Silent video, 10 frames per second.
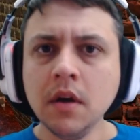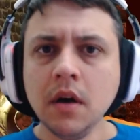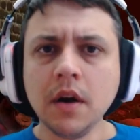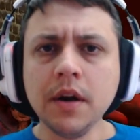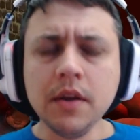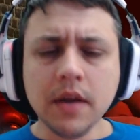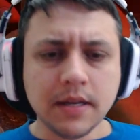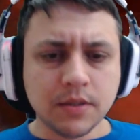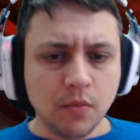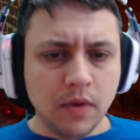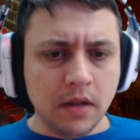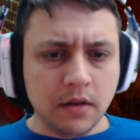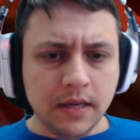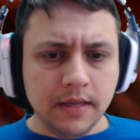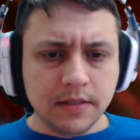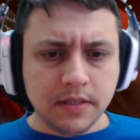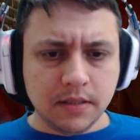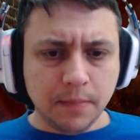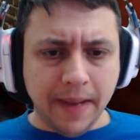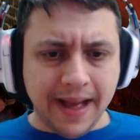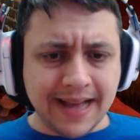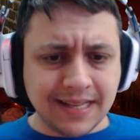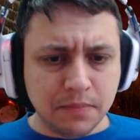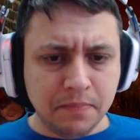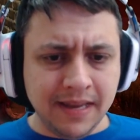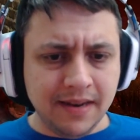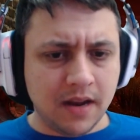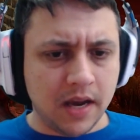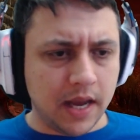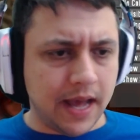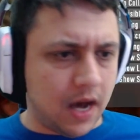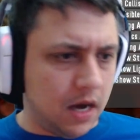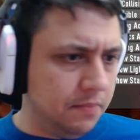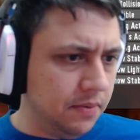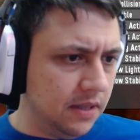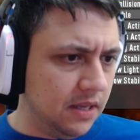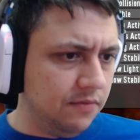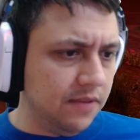Alright you guys, well, it's past midnight, I believe.